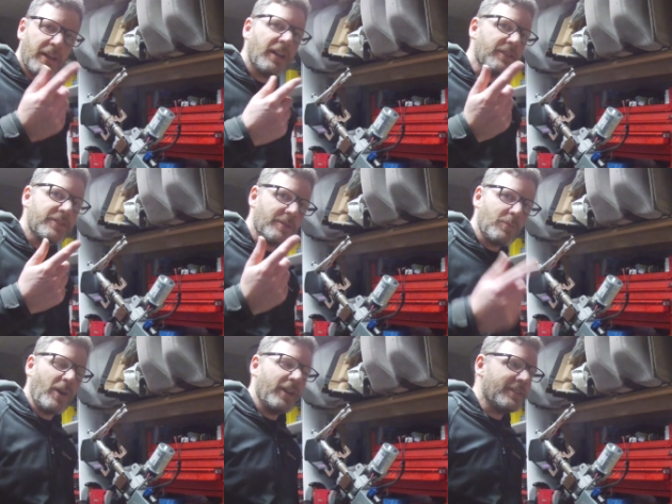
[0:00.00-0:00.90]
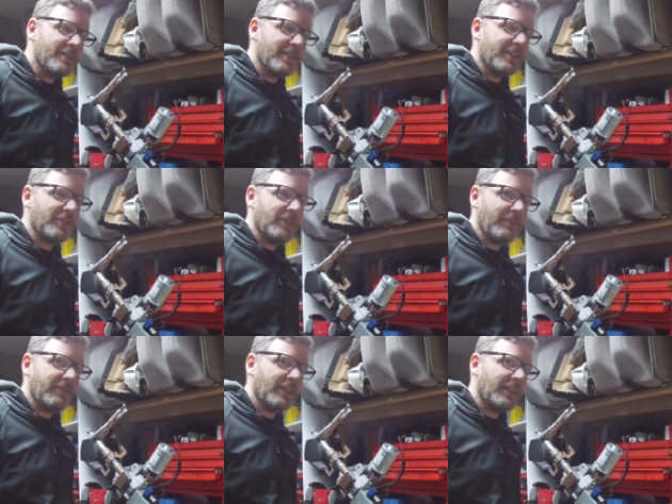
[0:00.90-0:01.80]
Constant whine, sitting in
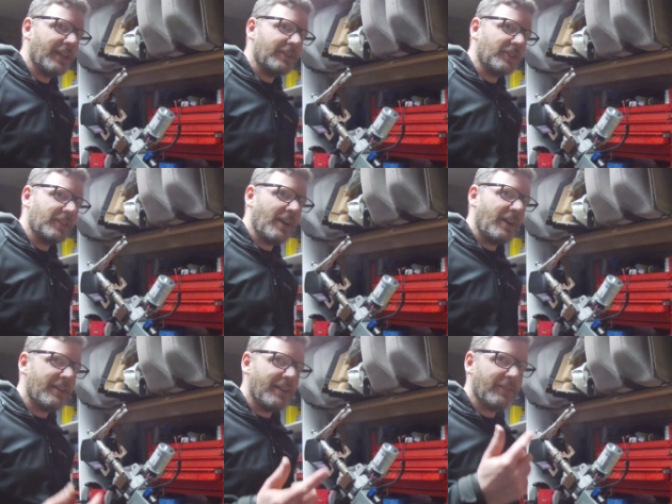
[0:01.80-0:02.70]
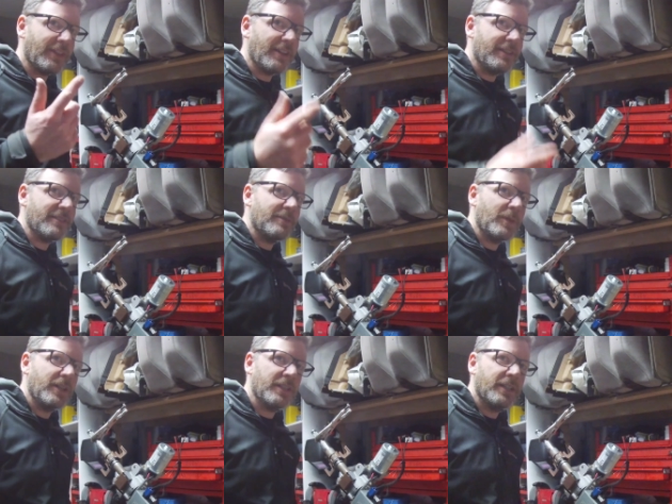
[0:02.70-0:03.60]
traffic, electric car, you have the constant
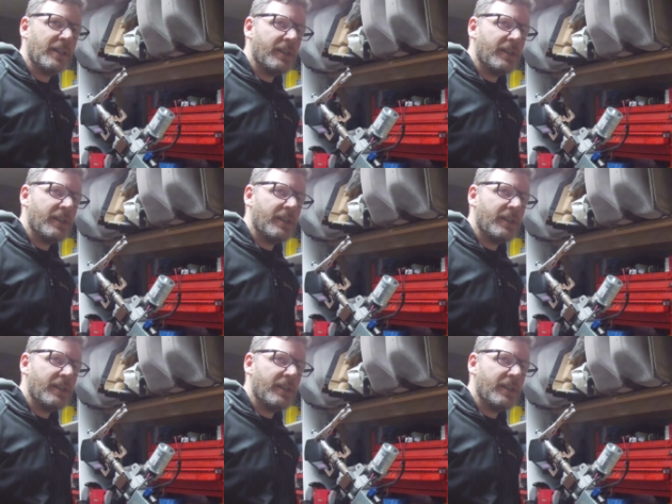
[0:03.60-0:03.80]
whine.